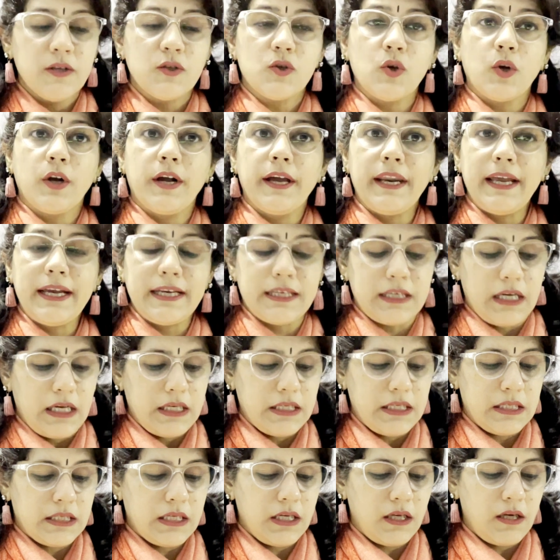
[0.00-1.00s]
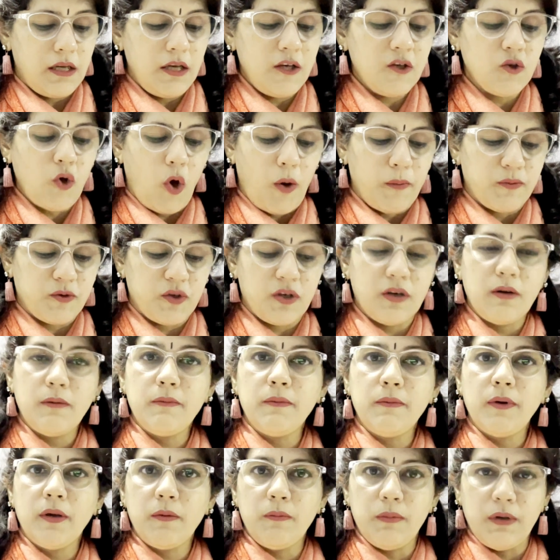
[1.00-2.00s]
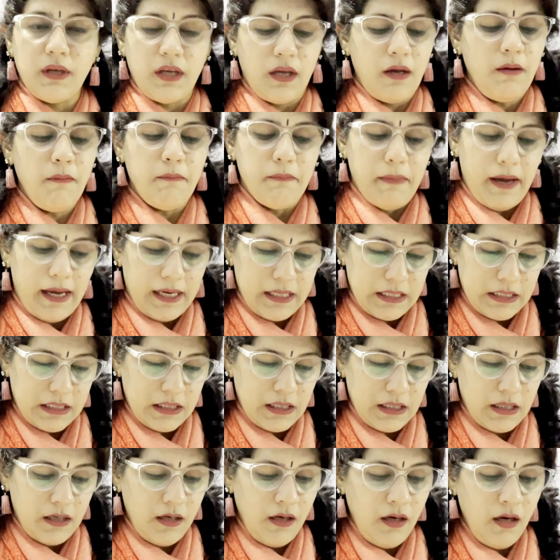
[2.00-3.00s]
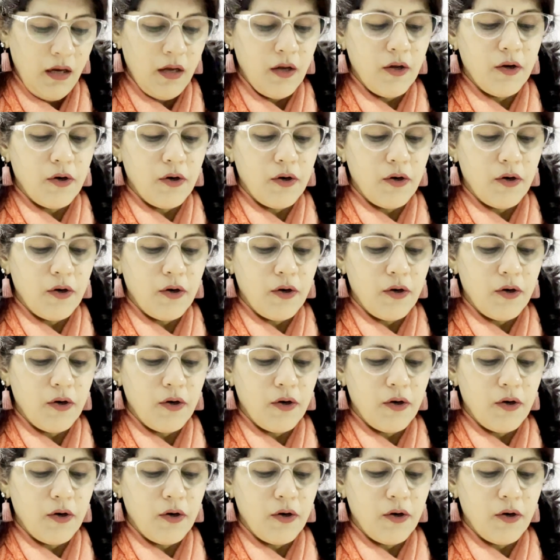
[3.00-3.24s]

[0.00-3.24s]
So correct answer is option number B Mendel,